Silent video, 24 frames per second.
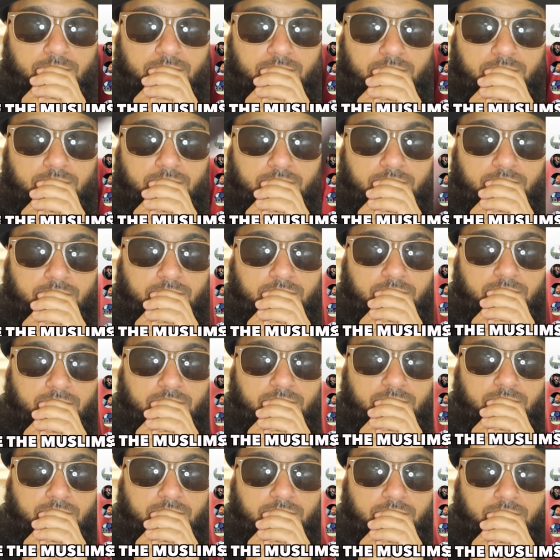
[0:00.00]
Is that
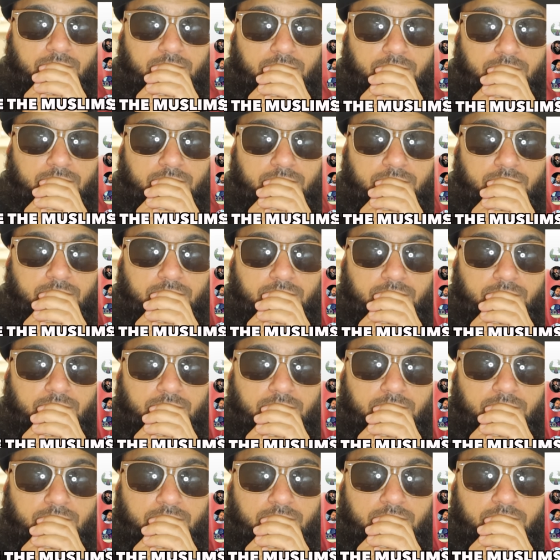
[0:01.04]

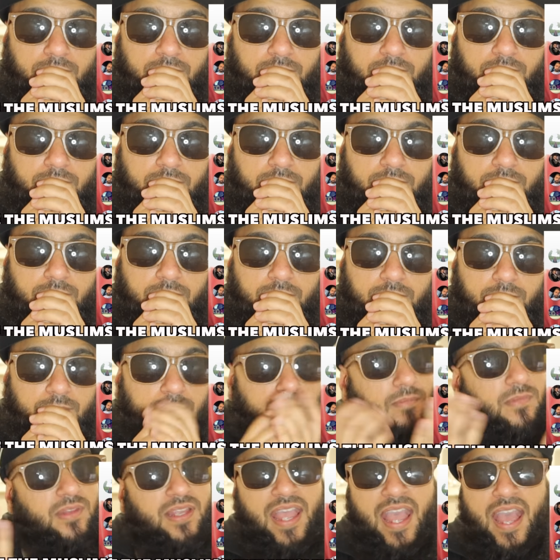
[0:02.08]
Ethiopia?
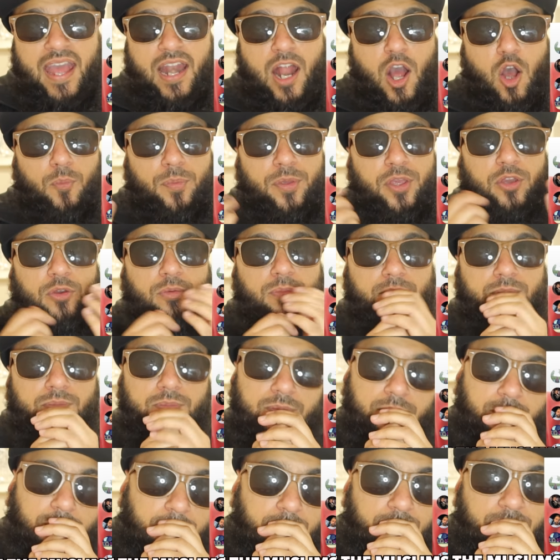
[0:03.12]
Can't help you.
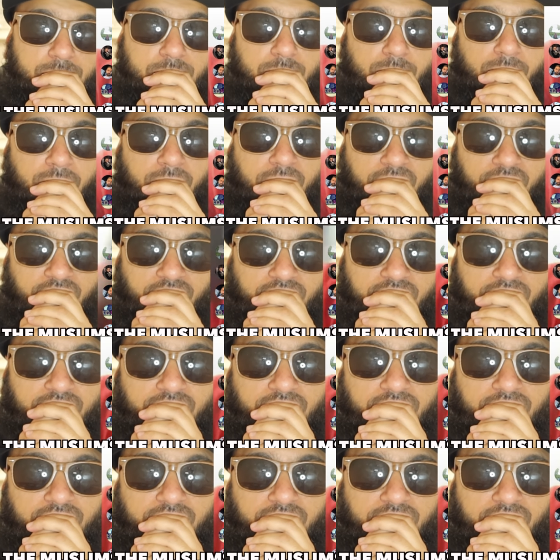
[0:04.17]
Okay.